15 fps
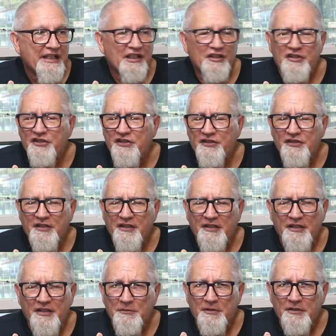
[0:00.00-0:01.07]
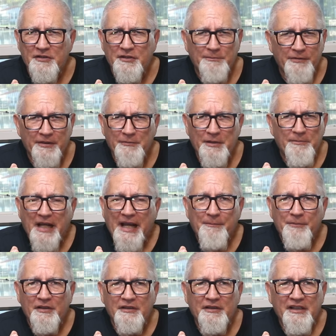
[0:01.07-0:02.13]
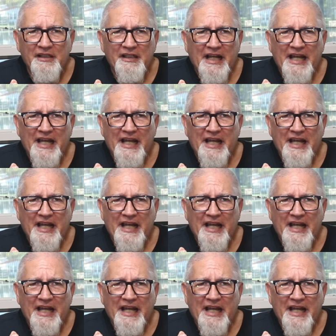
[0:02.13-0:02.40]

It's supremely popular.